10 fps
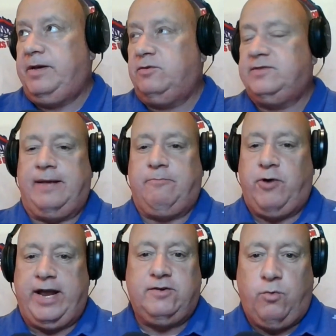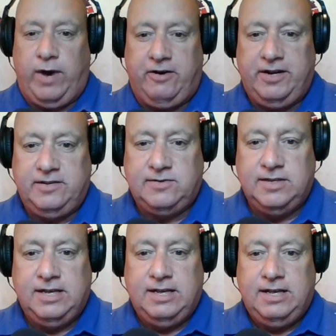builds that brand awareness,
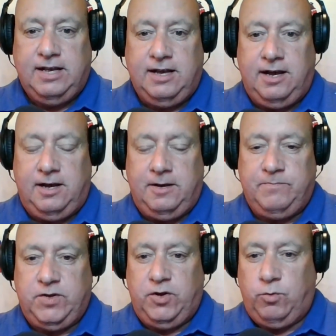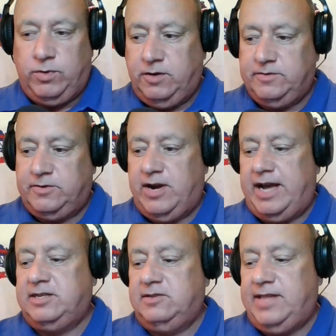with those
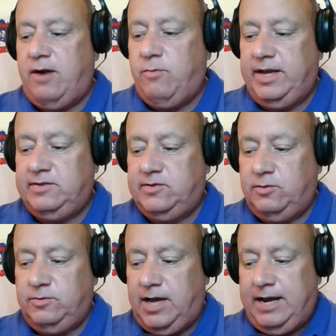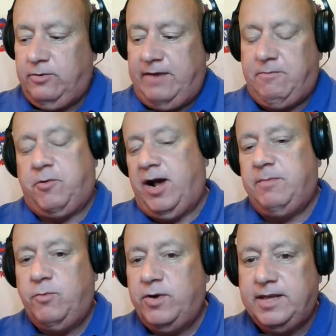attractions that way. So I don't have a
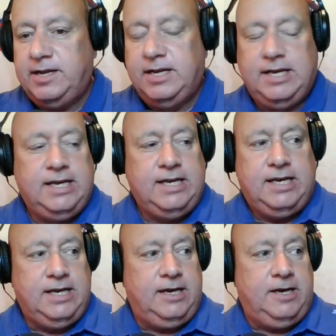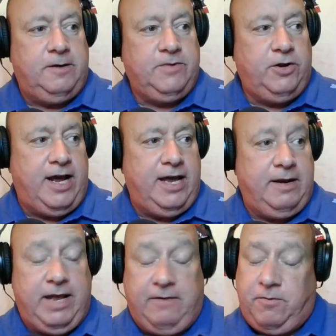problem with it.
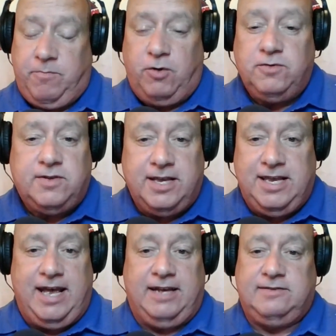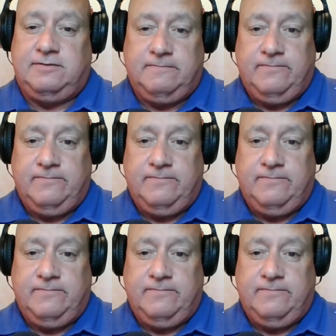And for most of the guests,